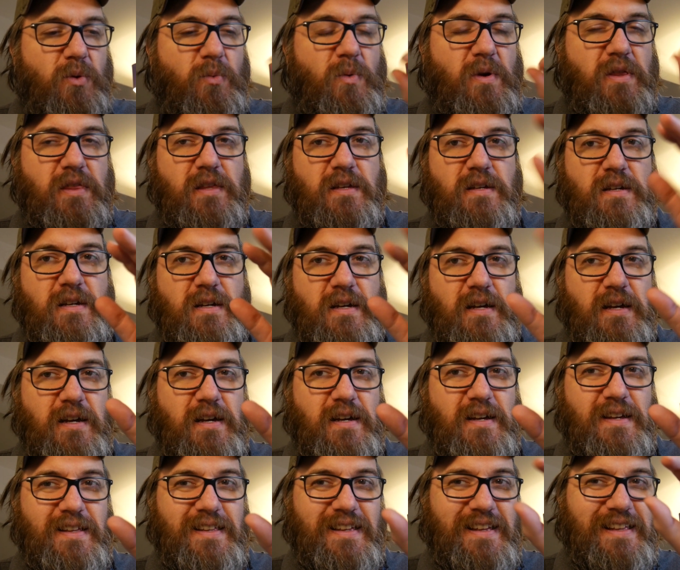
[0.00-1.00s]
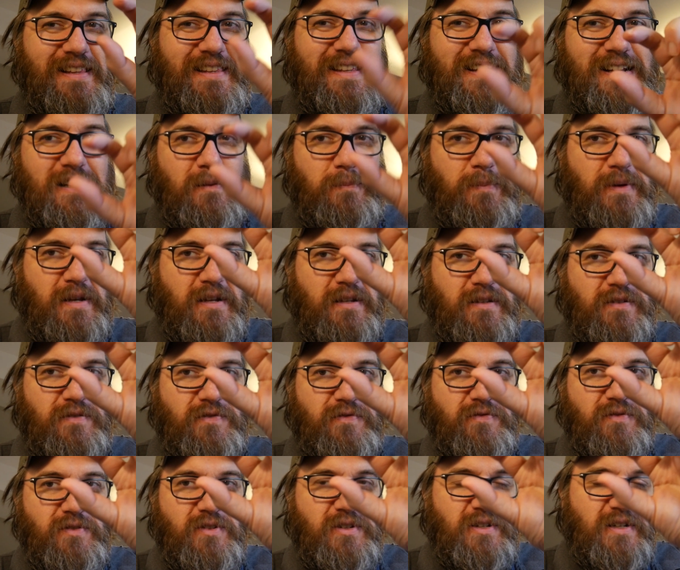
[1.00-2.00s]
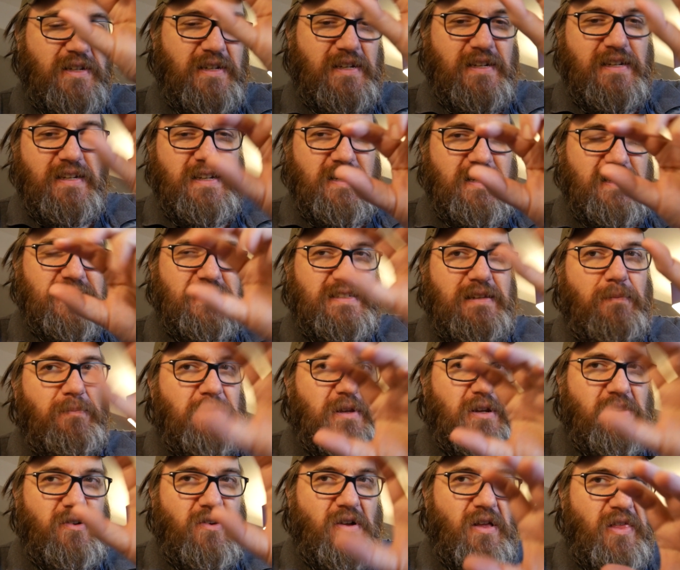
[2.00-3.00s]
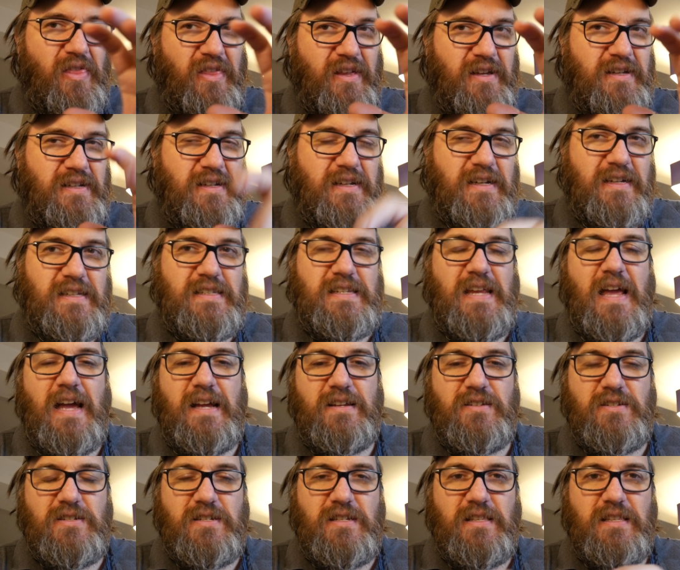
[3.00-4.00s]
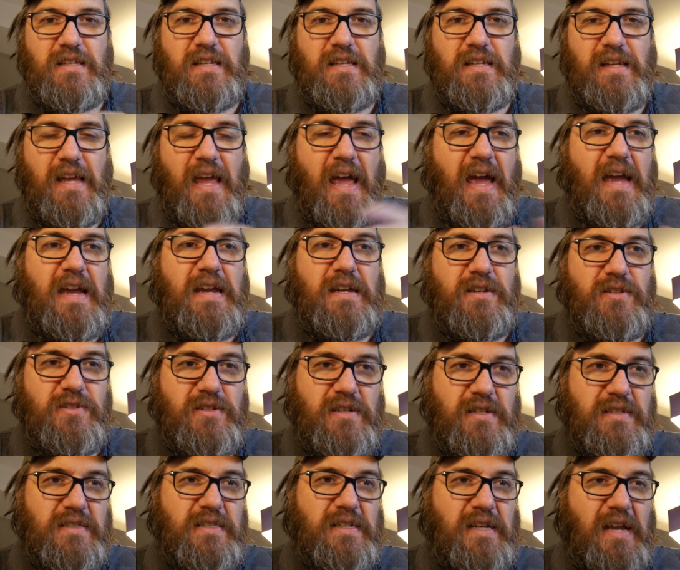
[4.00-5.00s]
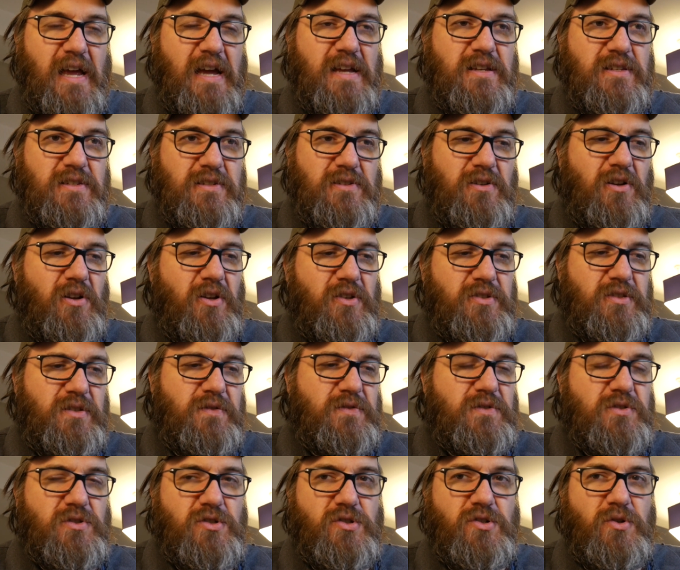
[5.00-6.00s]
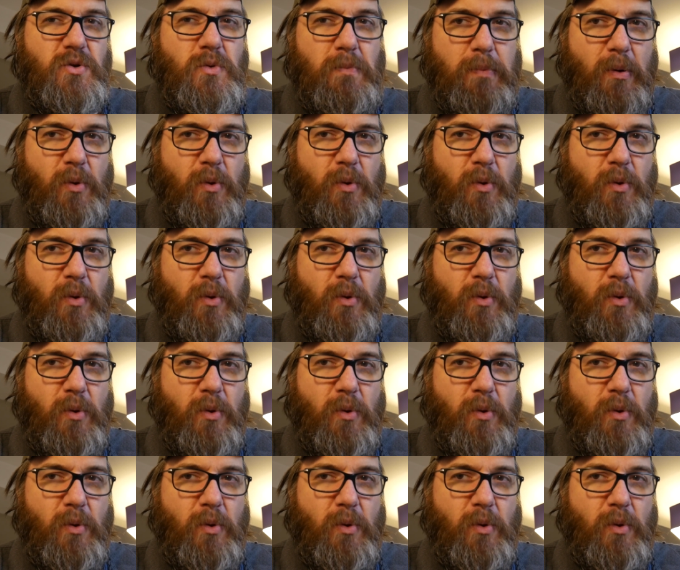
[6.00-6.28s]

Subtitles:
with a little bit of something or other attached to the cage, because the cage has got lots of screw